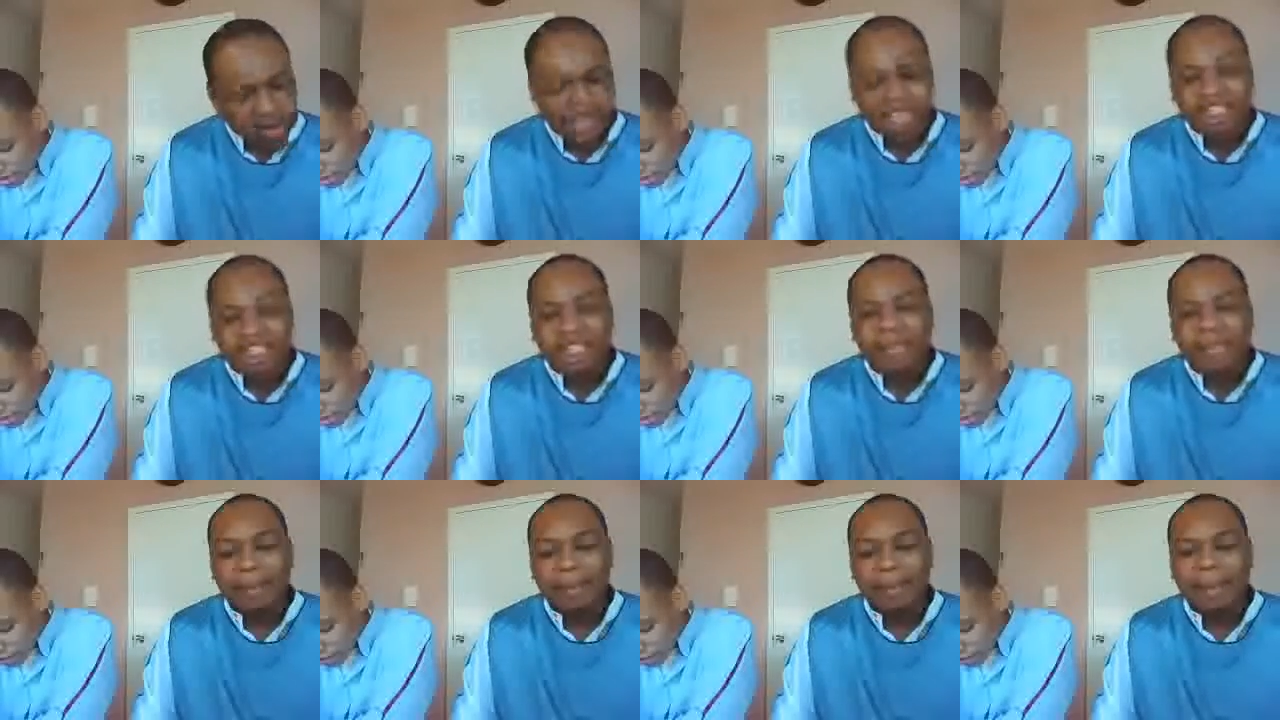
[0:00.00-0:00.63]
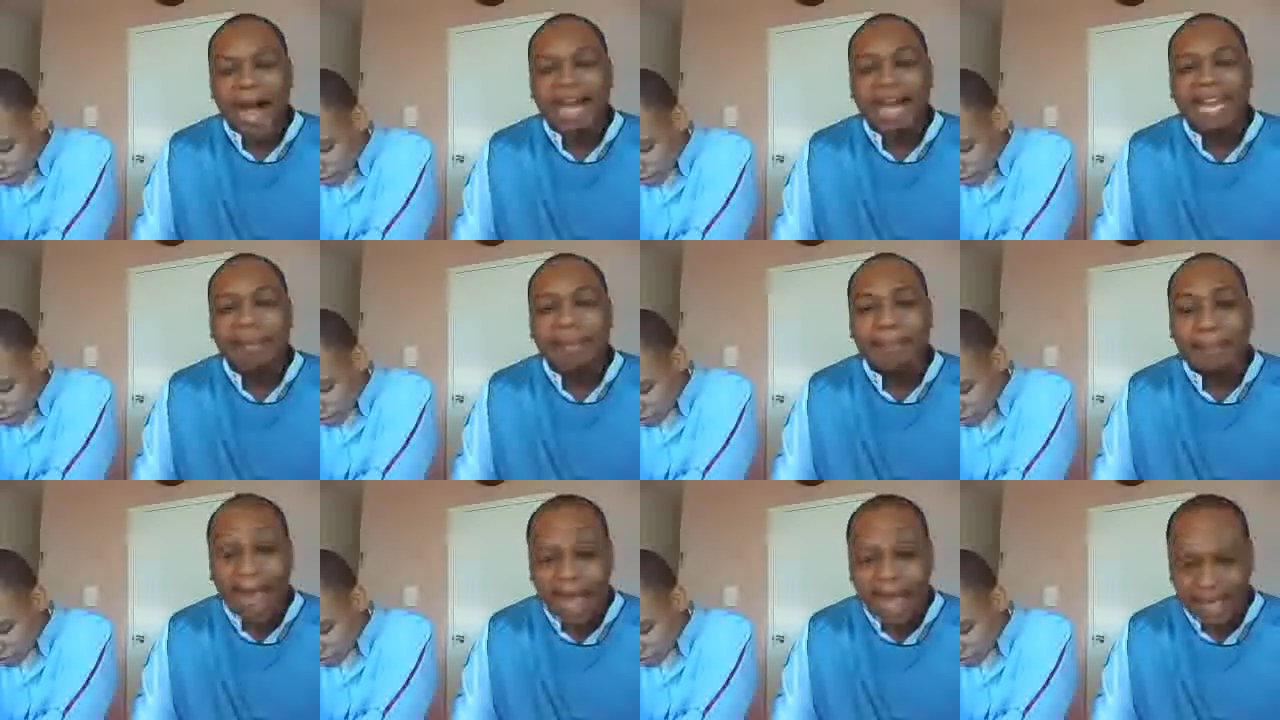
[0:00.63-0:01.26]
So they should be
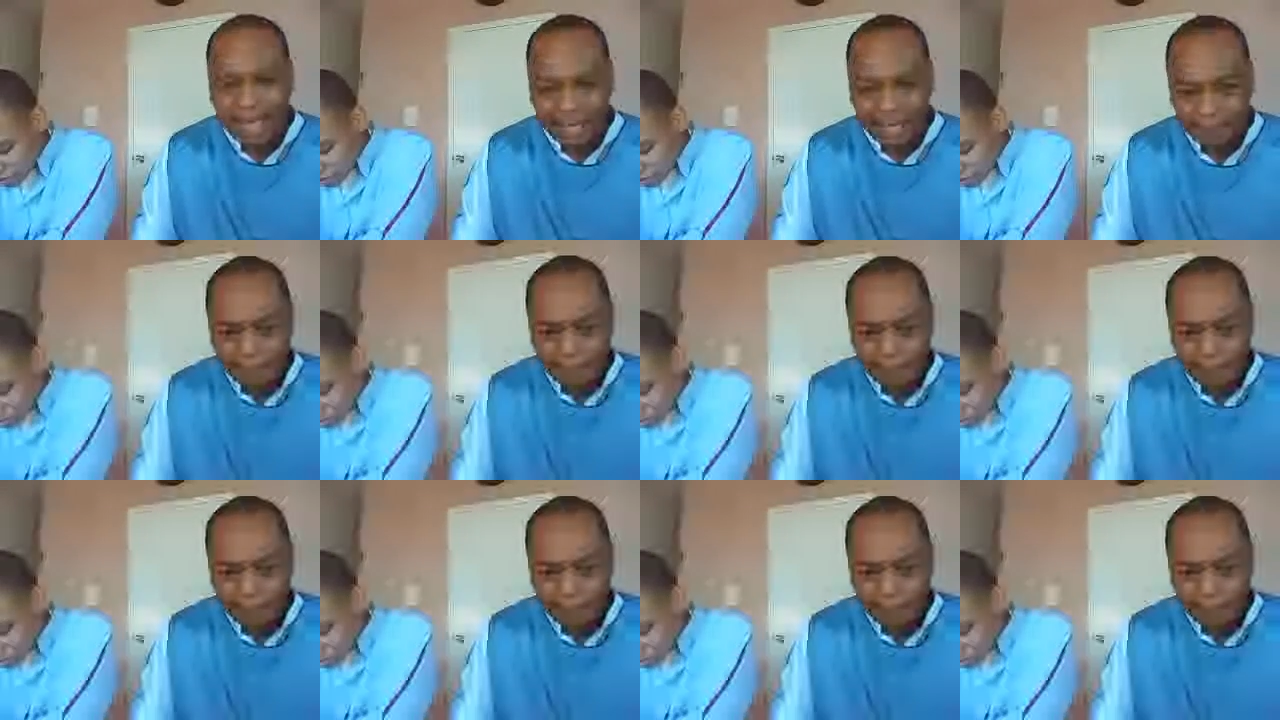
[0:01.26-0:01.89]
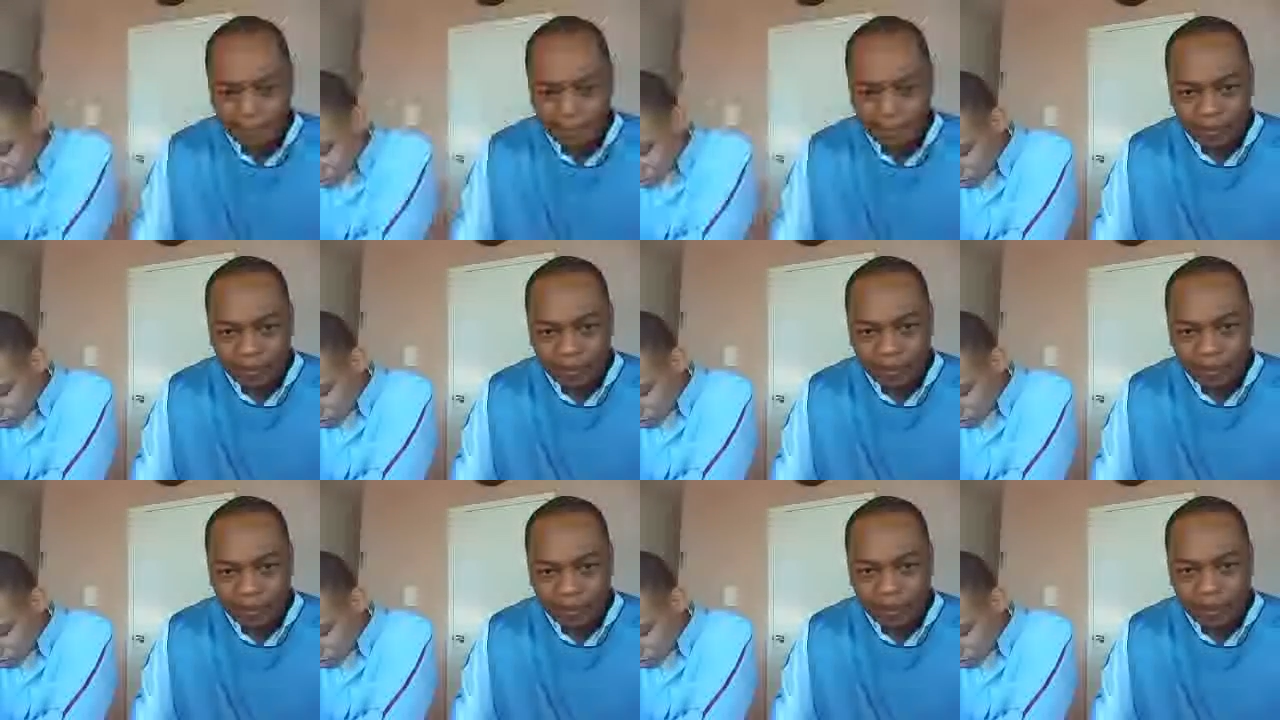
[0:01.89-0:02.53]
mighty men
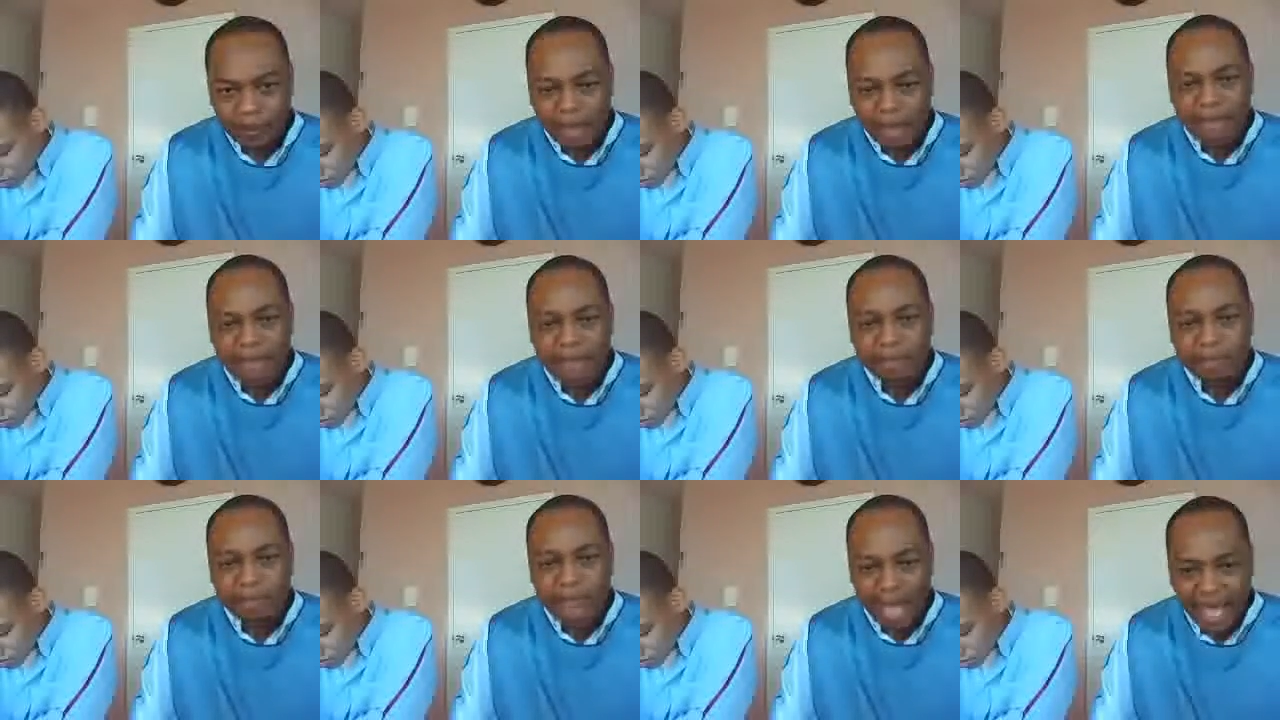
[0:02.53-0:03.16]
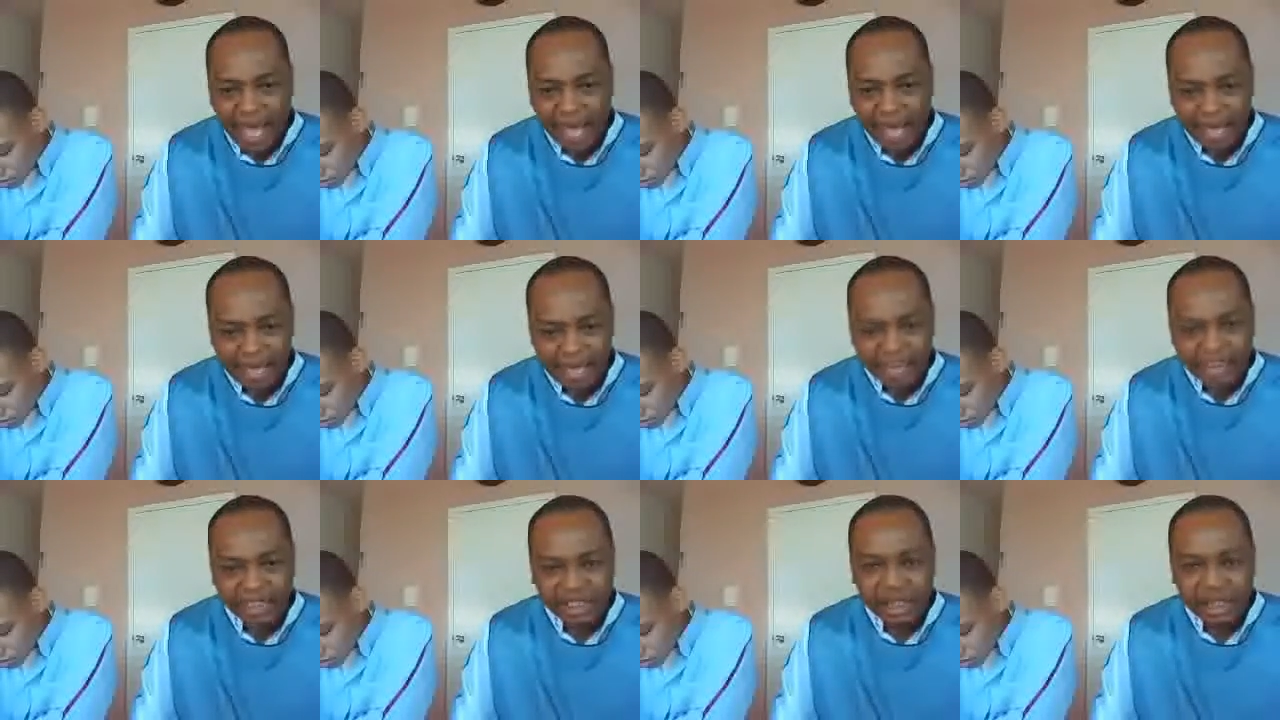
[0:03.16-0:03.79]

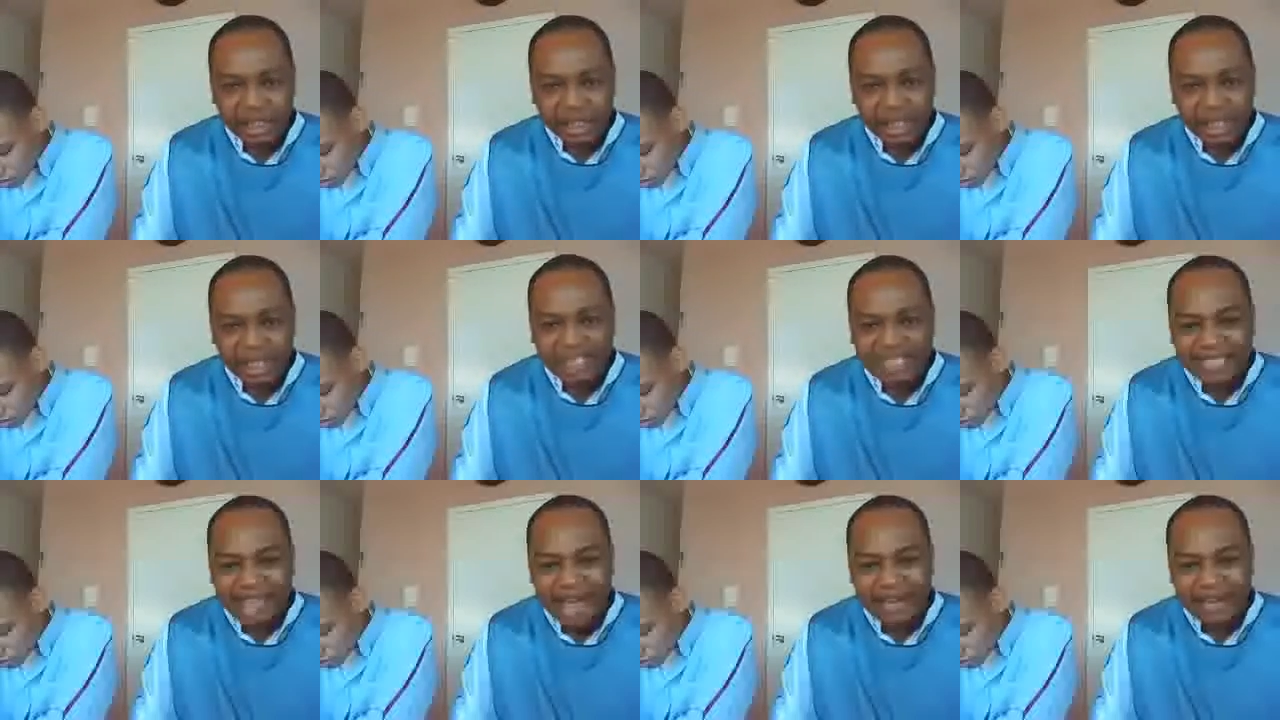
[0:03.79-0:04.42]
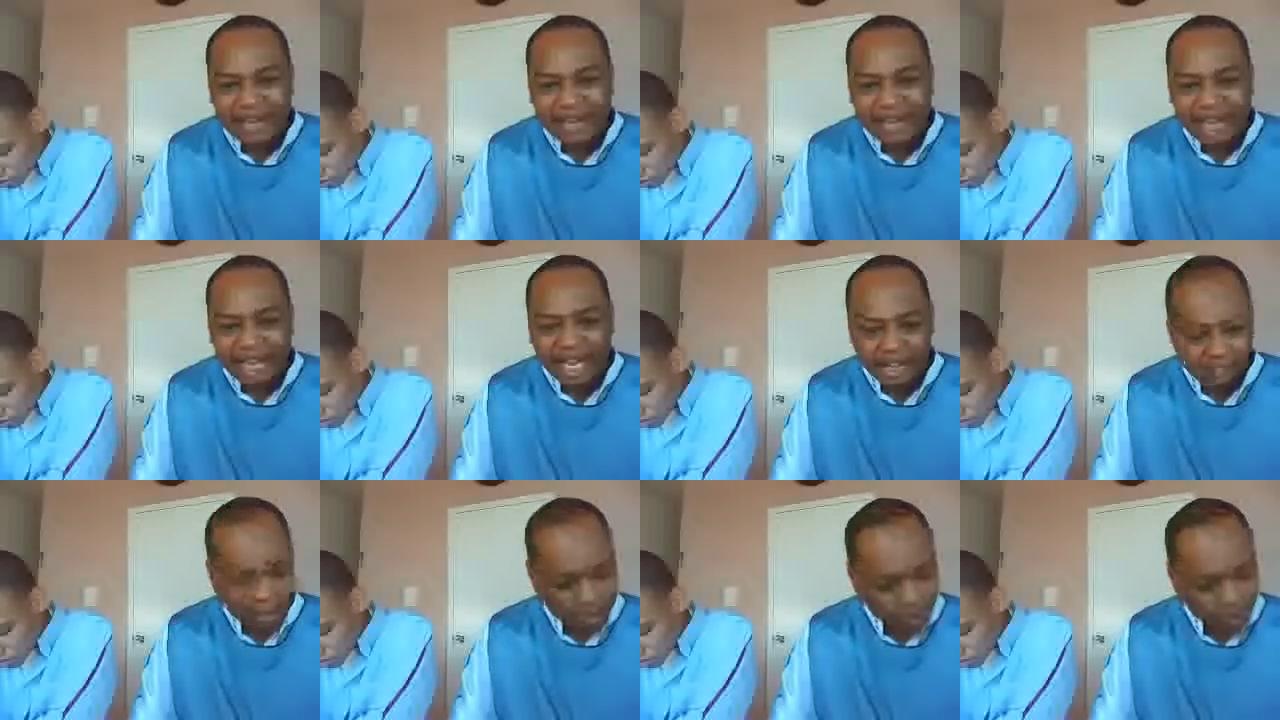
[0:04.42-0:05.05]
that should tread down their
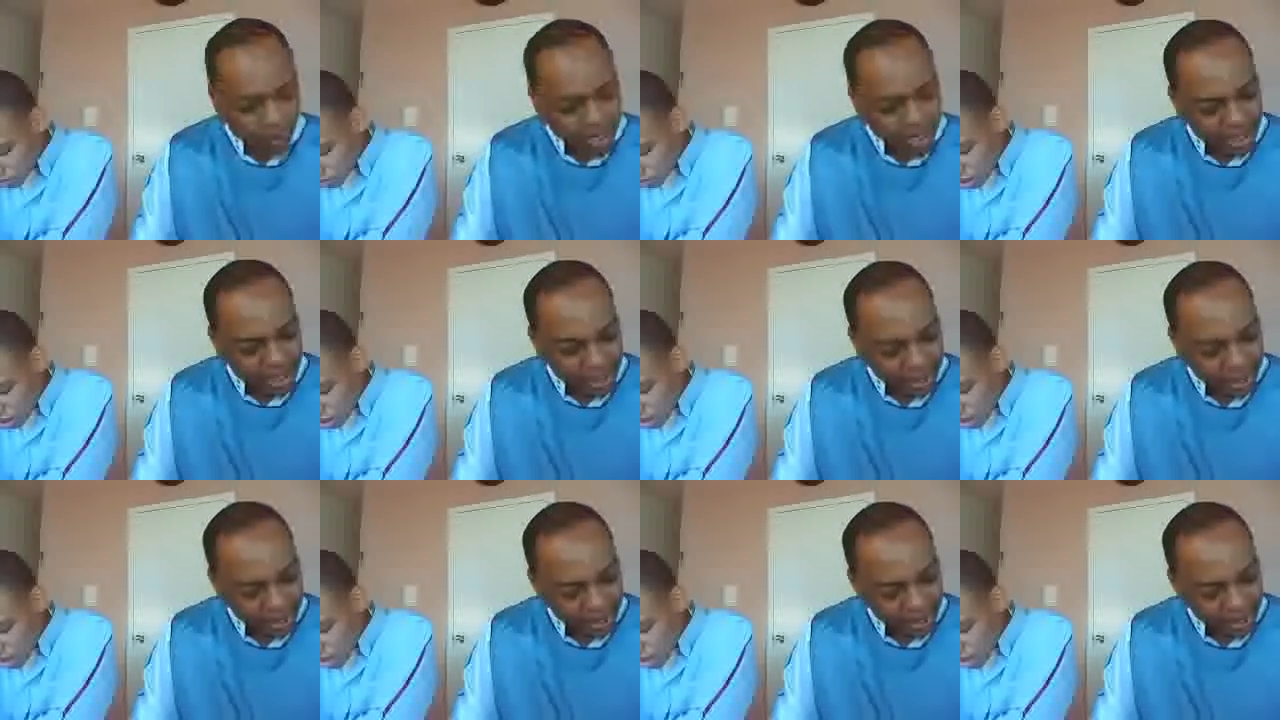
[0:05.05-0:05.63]
enemies. Read.